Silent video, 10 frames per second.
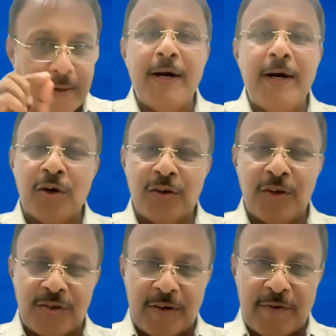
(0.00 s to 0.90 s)
Clicked
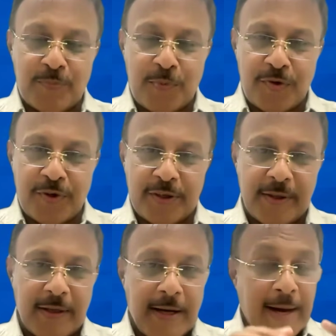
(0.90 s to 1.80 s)
on the service
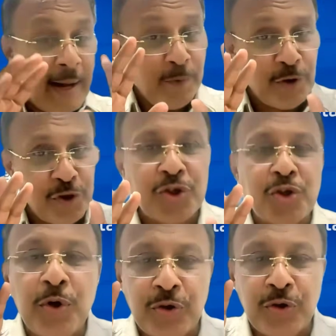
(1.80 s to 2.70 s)
project. I'm going to
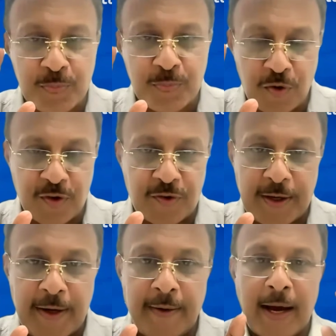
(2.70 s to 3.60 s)
show you this
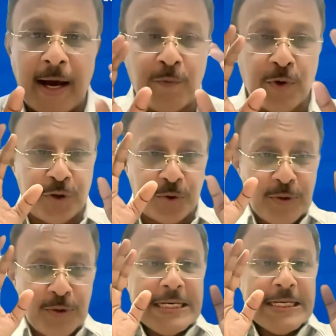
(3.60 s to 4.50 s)
process again. I
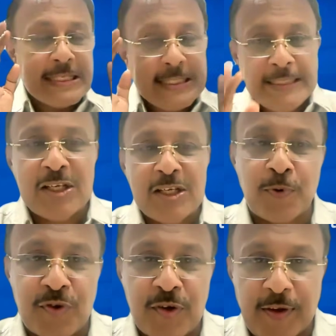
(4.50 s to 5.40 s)
wanted to see
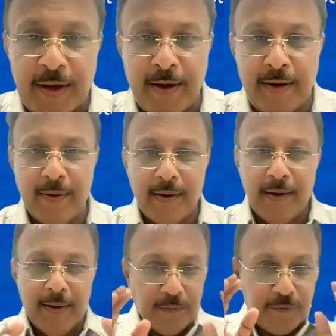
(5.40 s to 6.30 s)
this process again.
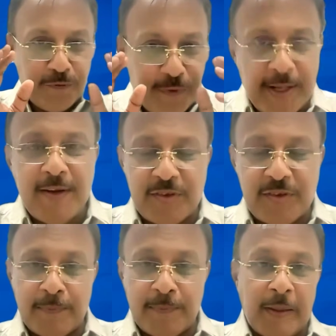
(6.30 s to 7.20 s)
Very
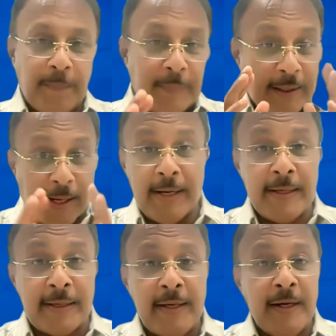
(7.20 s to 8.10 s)
simple, but
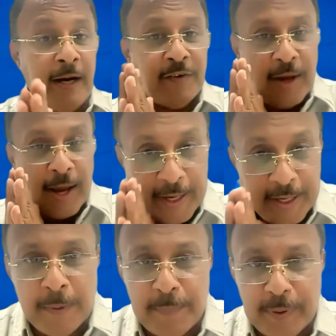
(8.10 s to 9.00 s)
currently it is
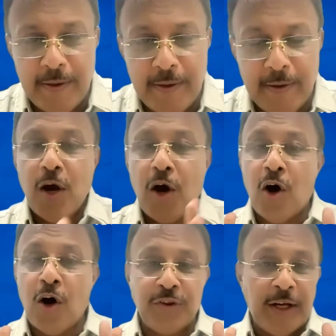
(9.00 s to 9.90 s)
enabled
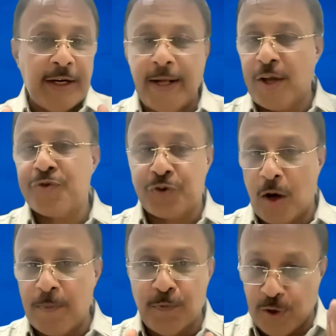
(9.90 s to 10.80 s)
on the
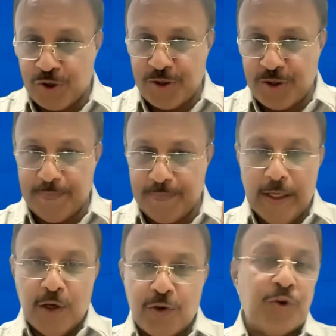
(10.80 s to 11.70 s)
desktop version.
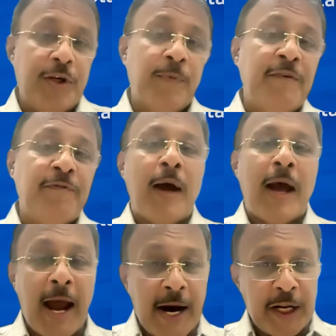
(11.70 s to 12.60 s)
So even if
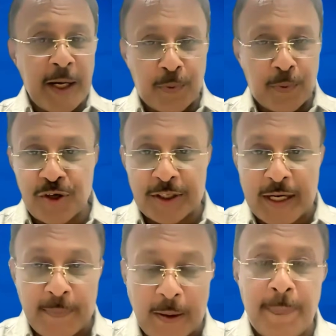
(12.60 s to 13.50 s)
you add a
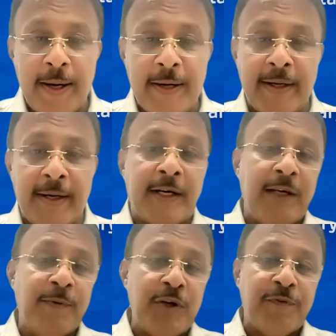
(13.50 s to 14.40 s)
project, I'm repeating
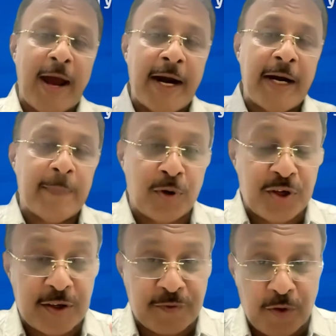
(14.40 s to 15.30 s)
it, even if you add a
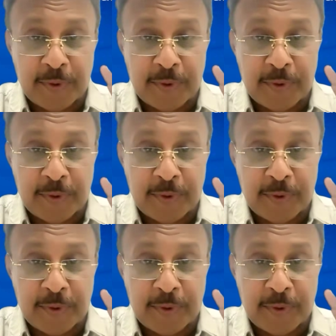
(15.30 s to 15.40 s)
project